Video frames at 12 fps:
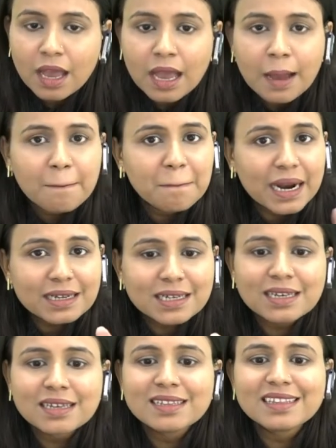
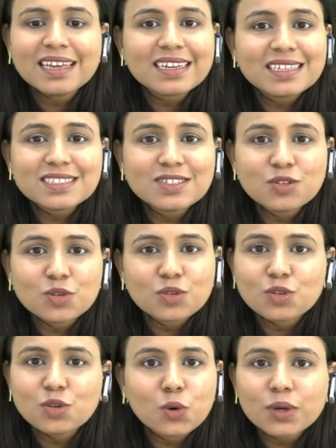but there is
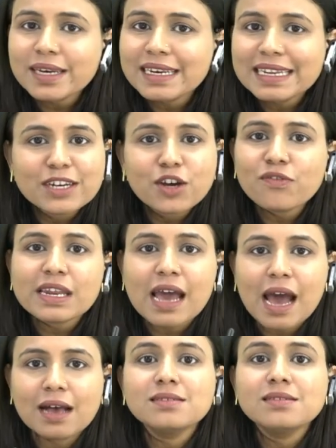no need of an
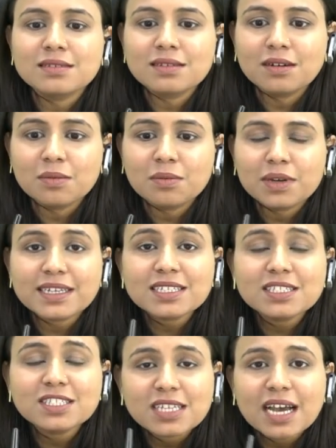answer. It
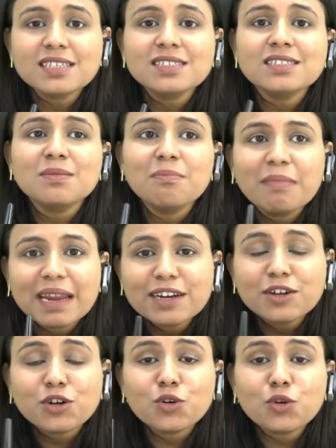is just
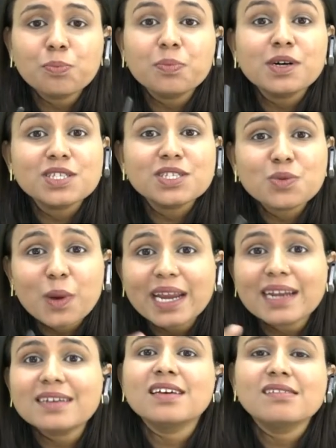made to
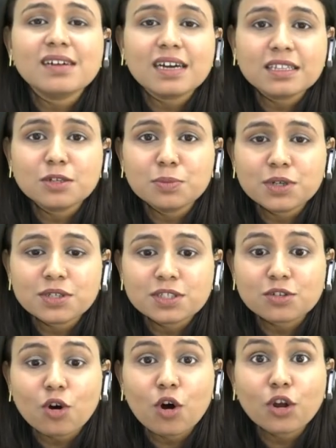persuade the other
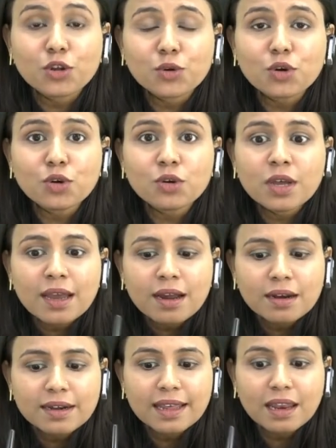person, or
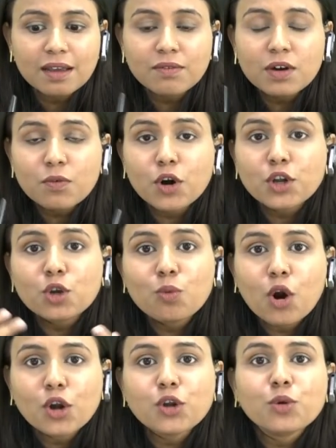deliver what you
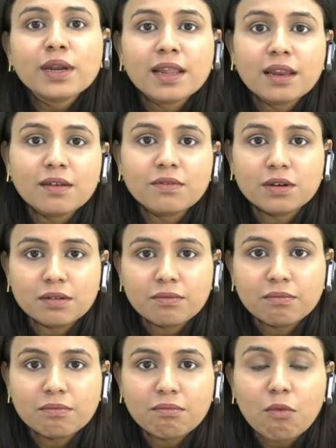want to deliver
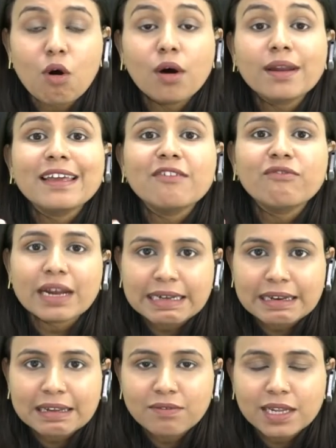more
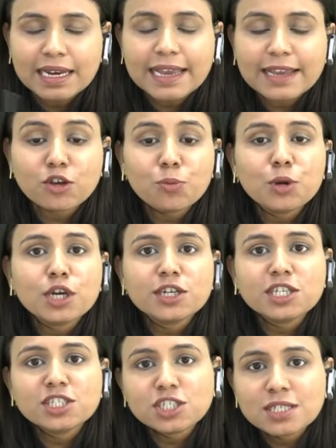effectively. Like your
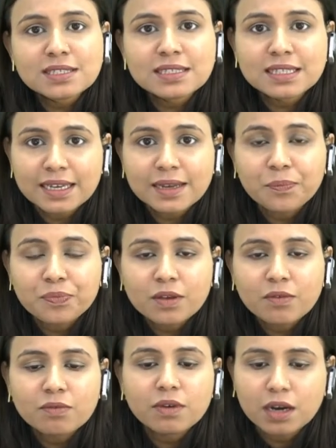politicians say
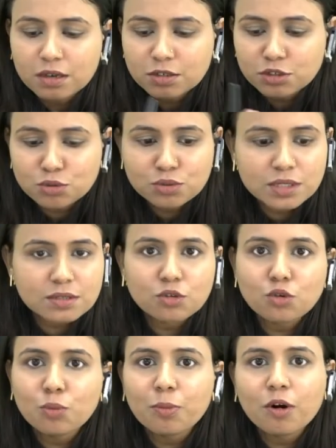to this
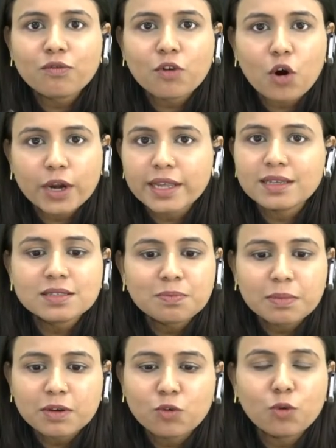group of audience
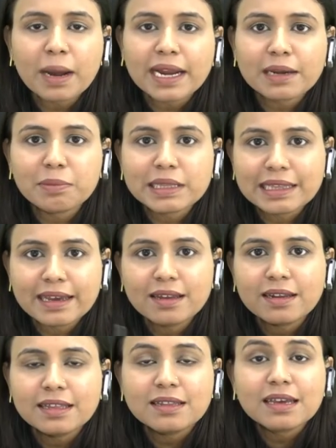who might be there
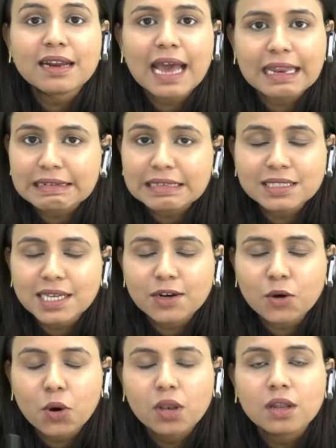in the rallies and
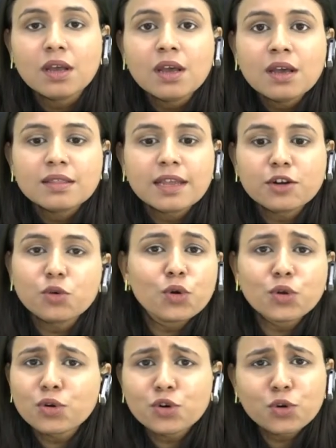all, that
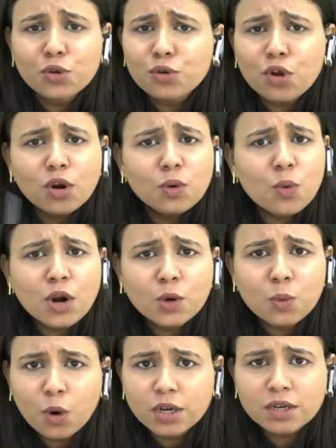do you not want
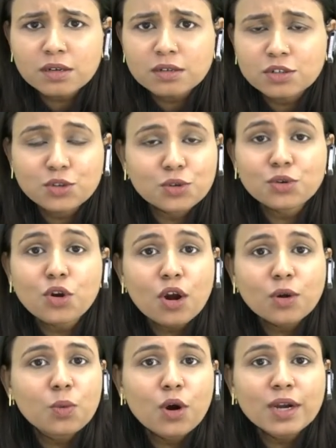water? Do you
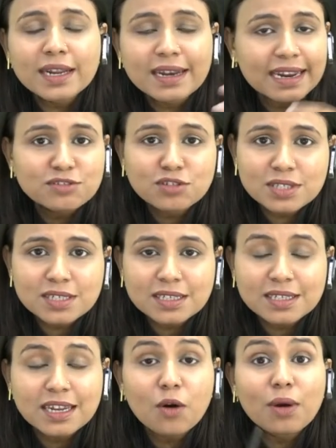not want
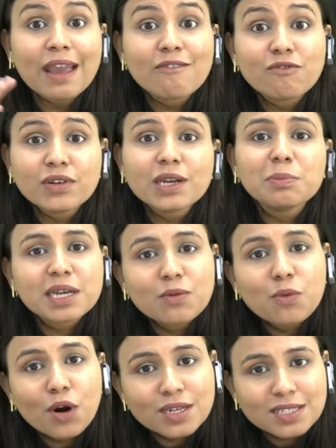electricity? Now everybody
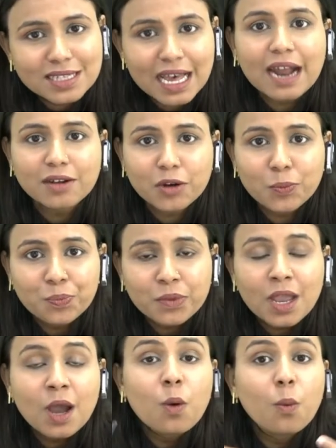wants that.
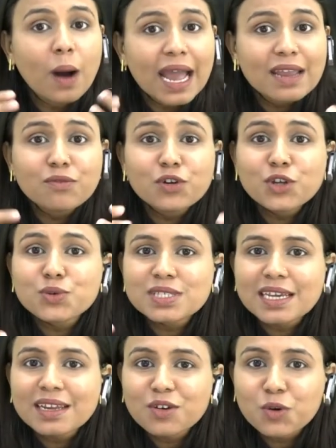Why would you
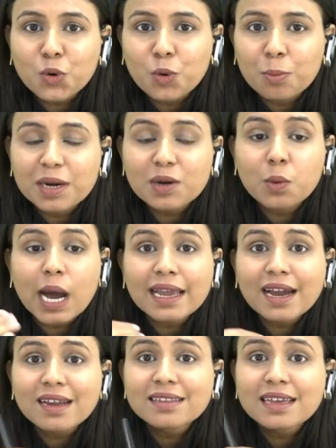say no? But why
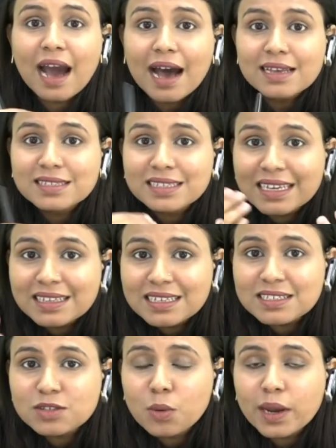are they asking
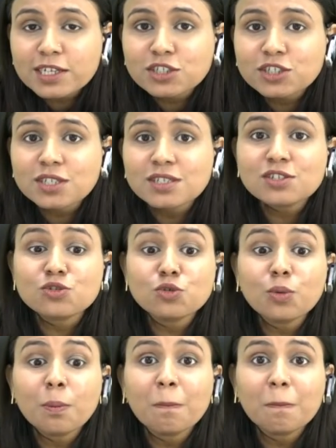these questions? To